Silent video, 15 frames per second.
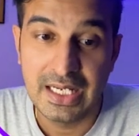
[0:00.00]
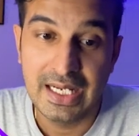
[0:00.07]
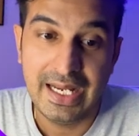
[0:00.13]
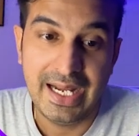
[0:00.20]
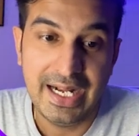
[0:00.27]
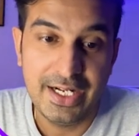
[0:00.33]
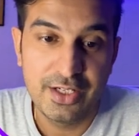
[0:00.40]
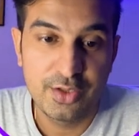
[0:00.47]

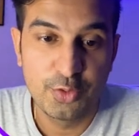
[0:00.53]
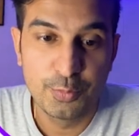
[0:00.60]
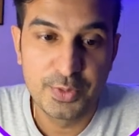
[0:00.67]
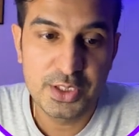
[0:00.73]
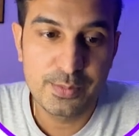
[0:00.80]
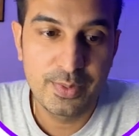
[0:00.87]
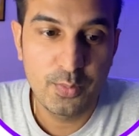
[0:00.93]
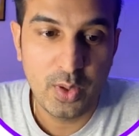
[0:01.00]
And you
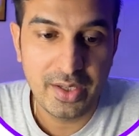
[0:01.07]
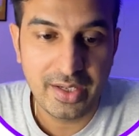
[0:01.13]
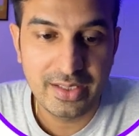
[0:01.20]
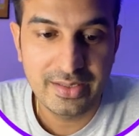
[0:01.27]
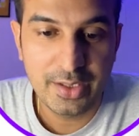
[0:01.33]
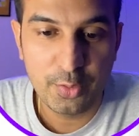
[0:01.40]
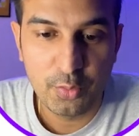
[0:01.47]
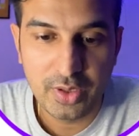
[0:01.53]
must be wondering
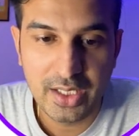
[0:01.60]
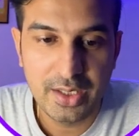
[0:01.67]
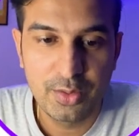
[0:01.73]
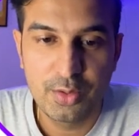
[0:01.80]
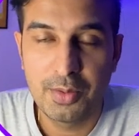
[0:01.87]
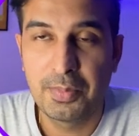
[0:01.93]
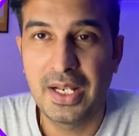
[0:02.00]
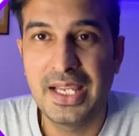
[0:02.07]
that, okay, you know,
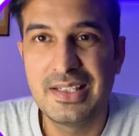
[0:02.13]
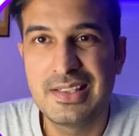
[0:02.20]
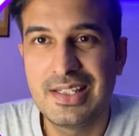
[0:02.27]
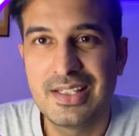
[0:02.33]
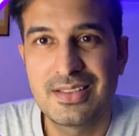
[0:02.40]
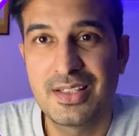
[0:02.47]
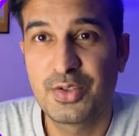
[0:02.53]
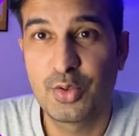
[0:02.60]
applying
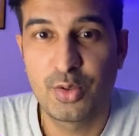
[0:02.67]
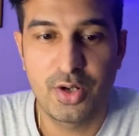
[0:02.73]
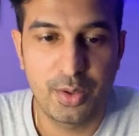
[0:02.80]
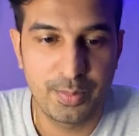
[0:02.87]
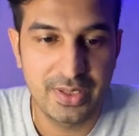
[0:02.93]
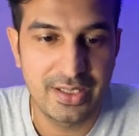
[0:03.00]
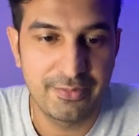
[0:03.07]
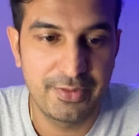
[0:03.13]
CSS should not
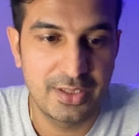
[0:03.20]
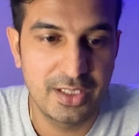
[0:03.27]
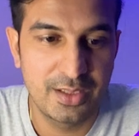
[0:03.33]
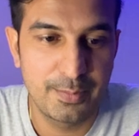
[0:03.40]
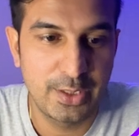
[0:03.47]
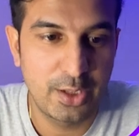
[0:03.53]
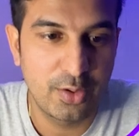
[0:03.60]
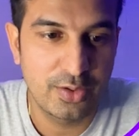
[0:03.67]
be difficult,
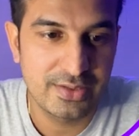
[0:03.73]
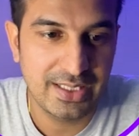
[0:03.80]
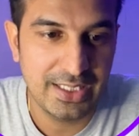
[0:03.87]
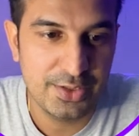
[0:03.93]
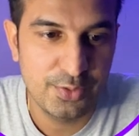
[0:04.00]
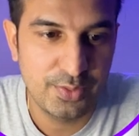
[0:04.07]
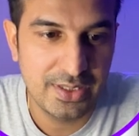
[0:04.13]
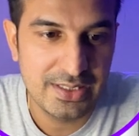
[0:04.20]
because
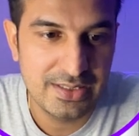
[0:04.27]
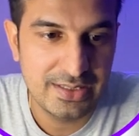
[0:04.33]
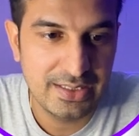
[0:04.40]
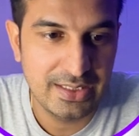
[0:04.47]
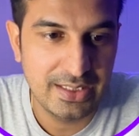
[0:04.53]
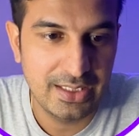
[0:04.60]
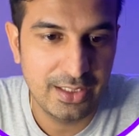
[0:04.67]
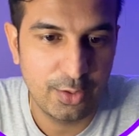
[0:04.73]
as you can
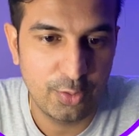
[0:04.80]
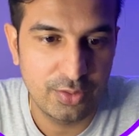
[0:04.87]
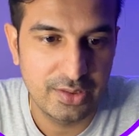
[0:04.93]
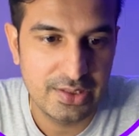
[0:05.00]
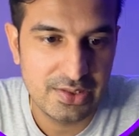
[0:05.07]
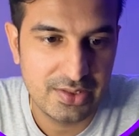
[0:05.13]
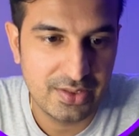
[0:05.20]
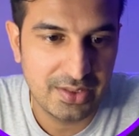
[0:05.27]
see on the
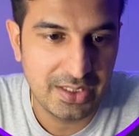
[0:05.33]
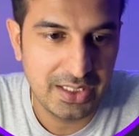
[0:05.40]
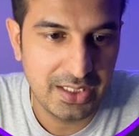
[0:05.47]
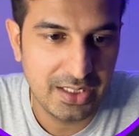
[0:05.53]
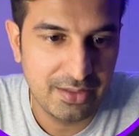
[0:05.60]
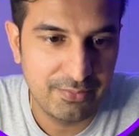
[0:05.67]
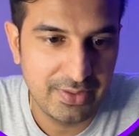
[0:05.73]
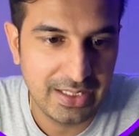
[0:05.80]

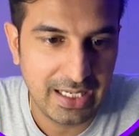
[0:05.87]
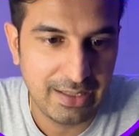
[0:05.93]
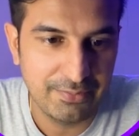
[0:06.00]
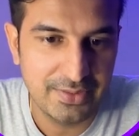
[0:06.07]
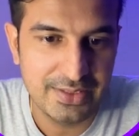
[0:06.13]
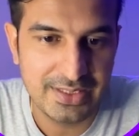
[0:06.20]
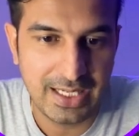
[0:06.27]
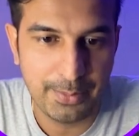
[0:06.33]
screen, we have
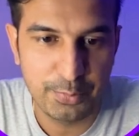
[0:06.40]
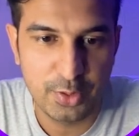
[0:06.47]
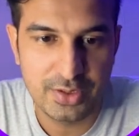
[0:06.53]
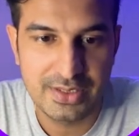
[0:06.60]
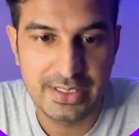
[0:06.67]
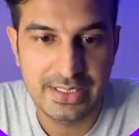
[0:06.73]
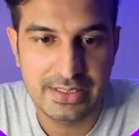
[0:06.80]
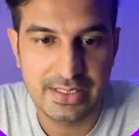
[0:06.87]
this
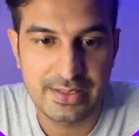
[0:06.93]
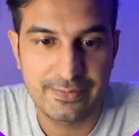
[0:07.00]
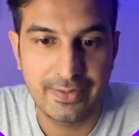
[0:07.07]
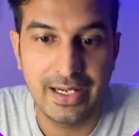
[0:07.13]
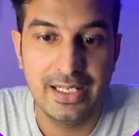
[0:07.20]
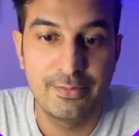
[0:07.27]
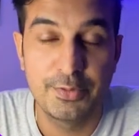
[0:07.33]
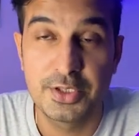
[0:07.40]
app.css
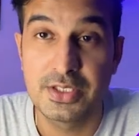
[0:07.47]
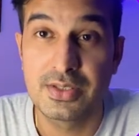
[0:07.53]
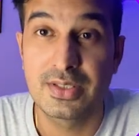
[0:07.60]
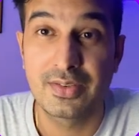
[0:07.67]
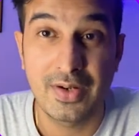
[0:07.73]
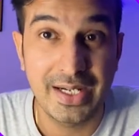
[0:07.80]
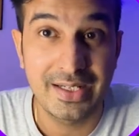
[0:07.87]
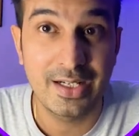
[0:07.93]
file, which is
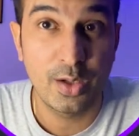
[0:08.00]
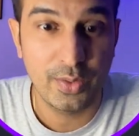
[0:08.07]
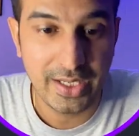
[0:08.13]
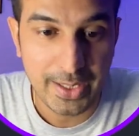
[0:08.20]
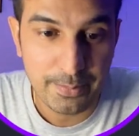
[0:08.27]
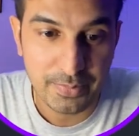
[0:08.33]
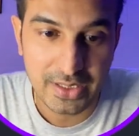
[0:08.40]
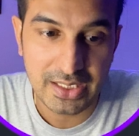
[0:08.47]
right now
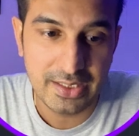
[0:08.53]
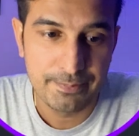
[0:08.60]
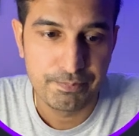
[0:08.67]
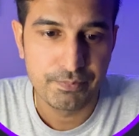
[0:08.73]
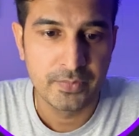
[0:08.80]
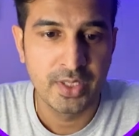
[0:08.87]
empty.